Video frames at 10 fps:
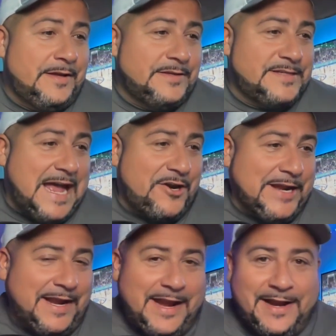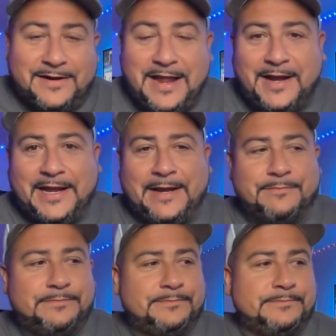Saturday, 8 o'clock game.
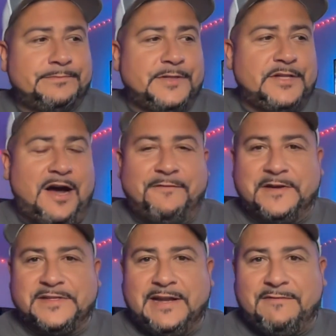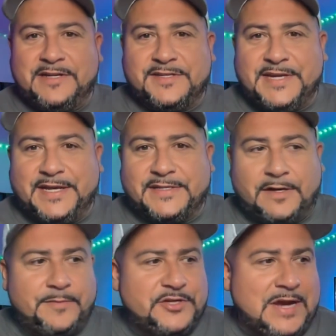The Dolphins, 11 and 6, they are going to be